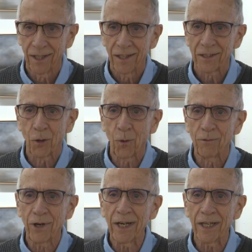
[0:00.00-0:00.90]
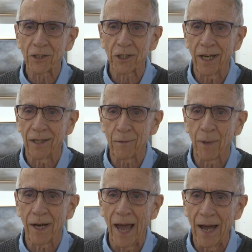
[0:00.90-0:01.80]
So we're very excited
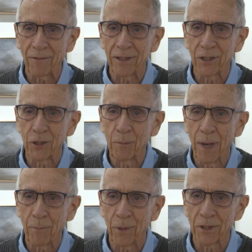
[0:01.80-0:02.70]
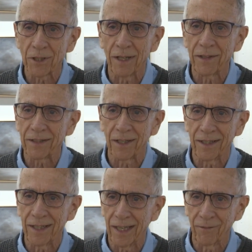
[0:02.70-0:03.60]
about having the new members. I think they're
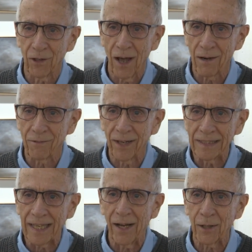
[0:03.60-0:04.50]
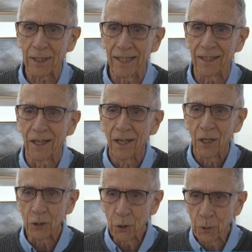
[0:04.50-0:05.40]
going to give a lot of vitality and
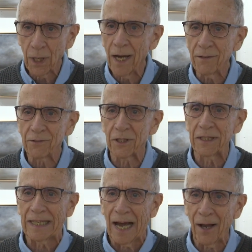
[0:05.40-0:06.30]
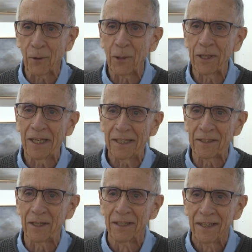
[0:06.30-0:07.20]
new life to the gallery,
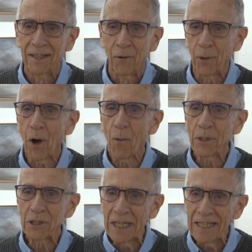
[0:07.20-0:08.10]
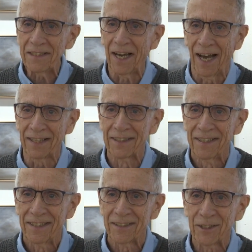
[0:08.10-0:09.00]
and we always need that.
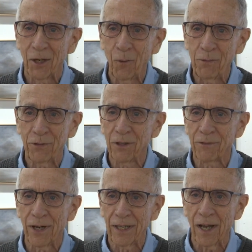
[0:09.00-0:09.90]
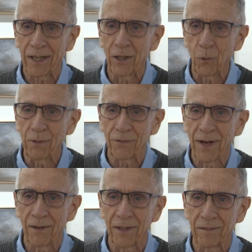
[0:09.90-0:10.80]
So we feel very lucky we
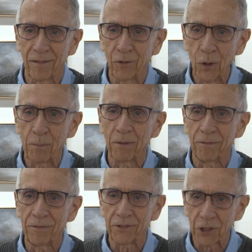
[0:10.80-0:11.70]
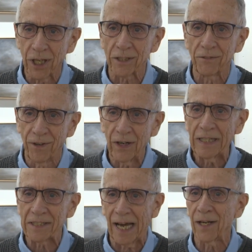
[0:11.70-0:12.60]
found a group of six
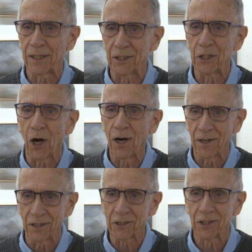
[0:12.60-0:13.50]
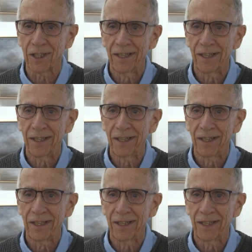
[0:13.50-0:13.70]
very talented artists.